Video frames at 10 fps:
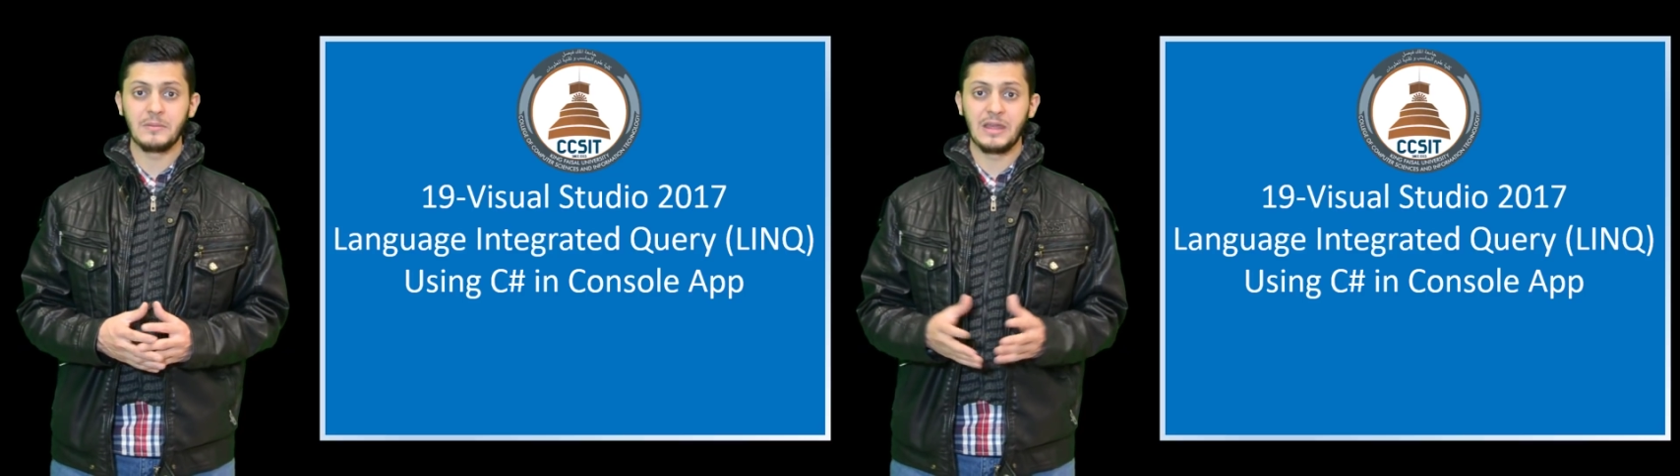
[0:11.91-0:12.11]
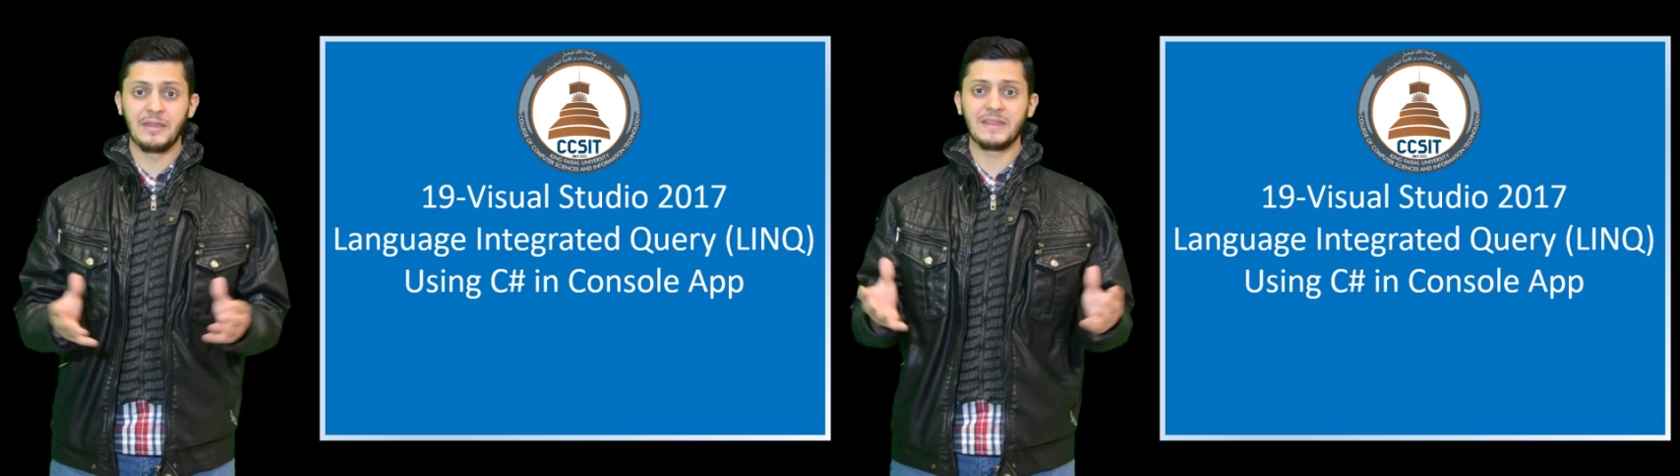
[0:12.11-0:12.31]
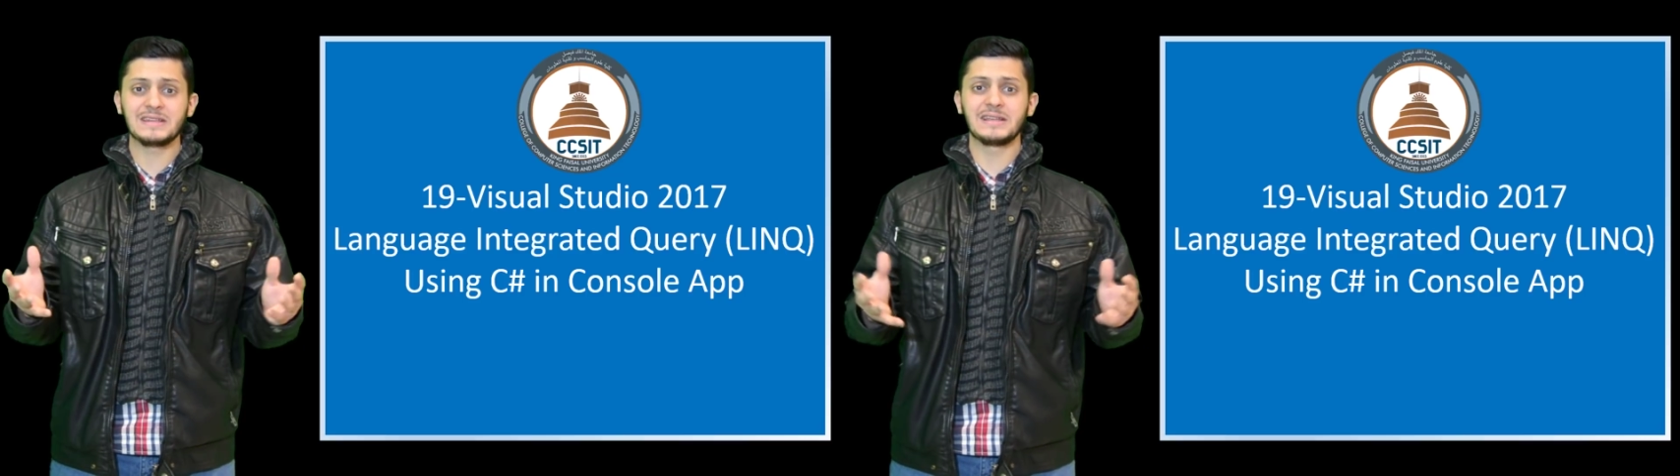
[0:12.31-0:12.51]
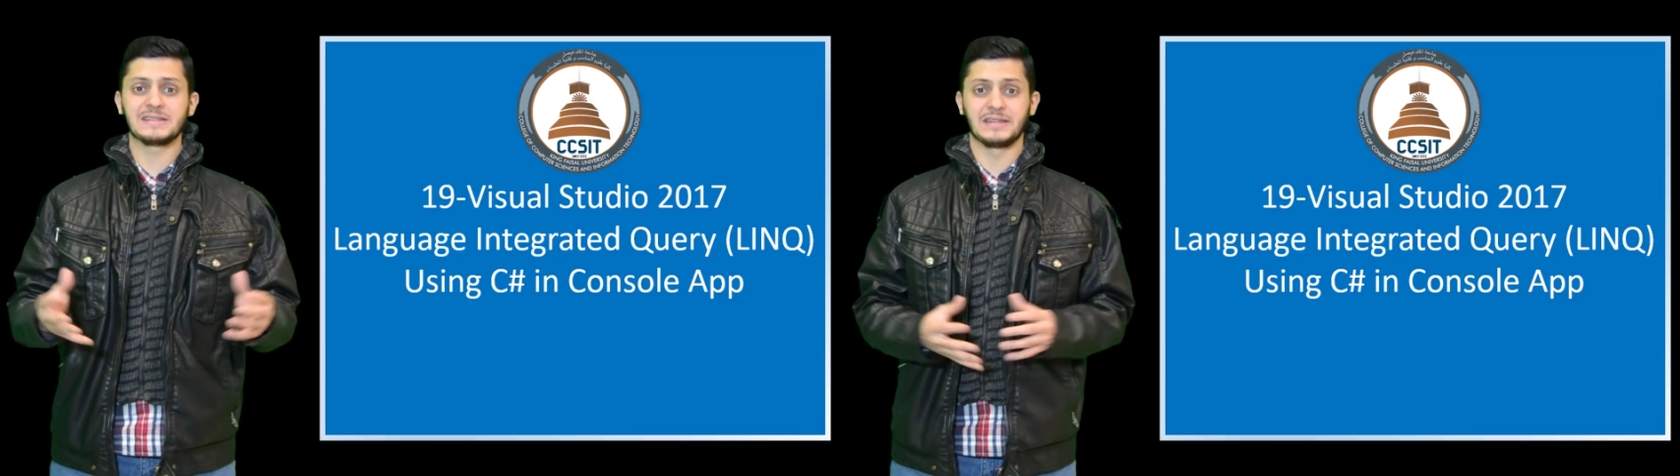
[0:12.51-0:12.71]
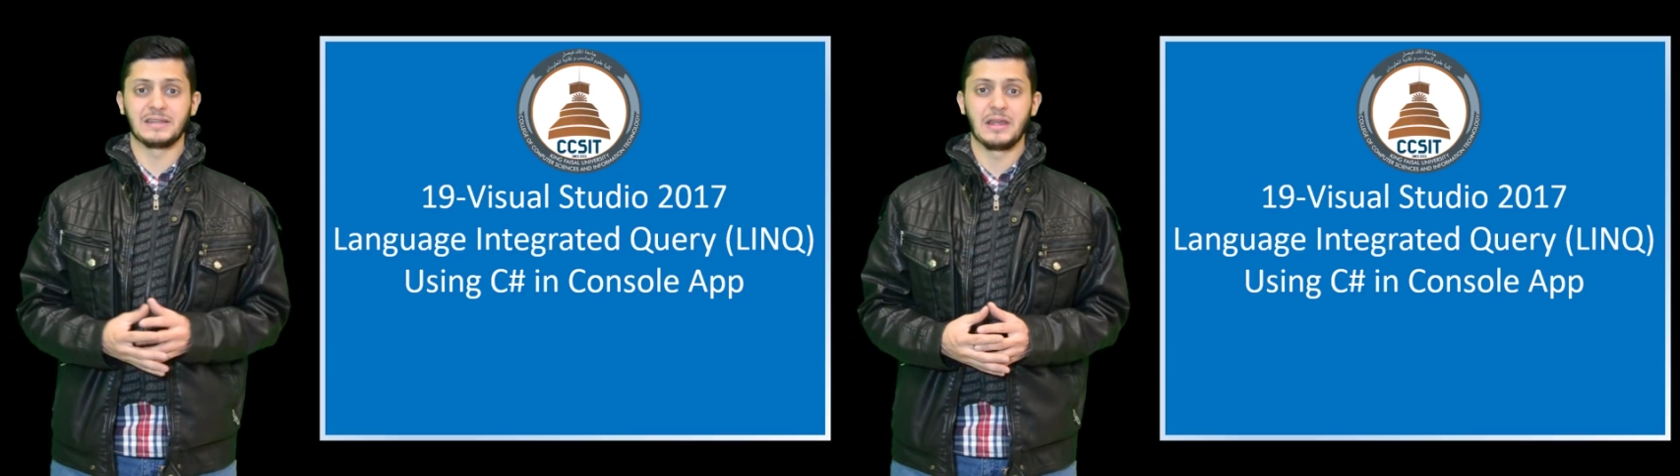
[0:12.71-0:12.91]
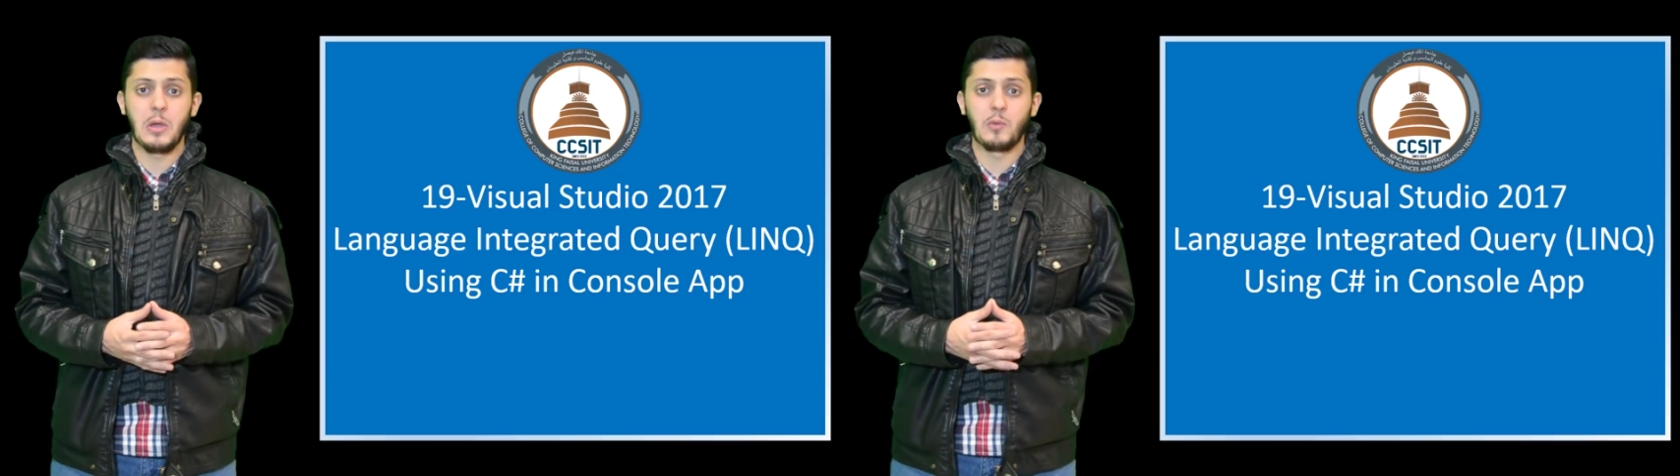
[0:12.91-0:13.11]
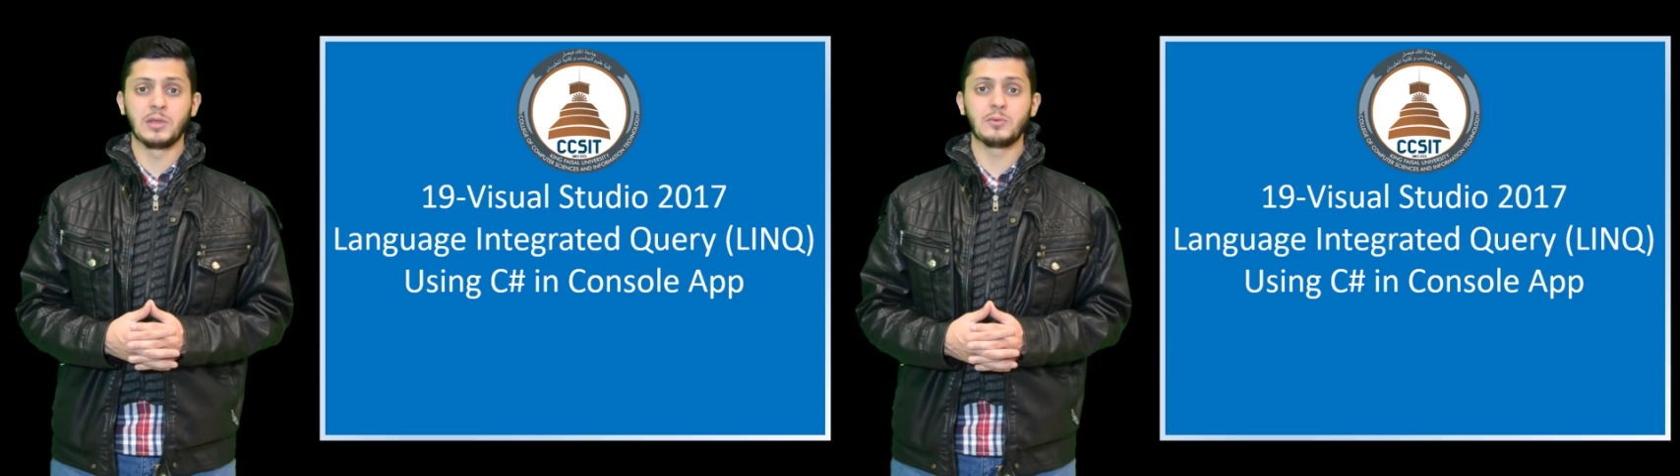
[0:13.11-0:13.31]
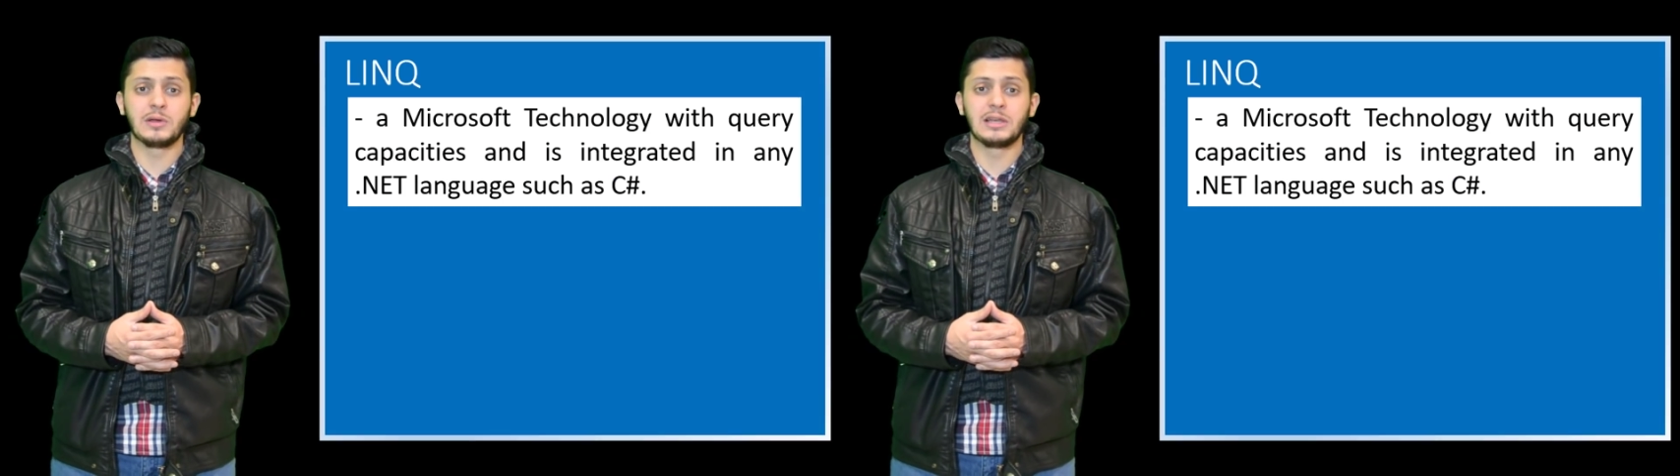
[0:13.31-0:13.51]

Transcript: In this lesson, we will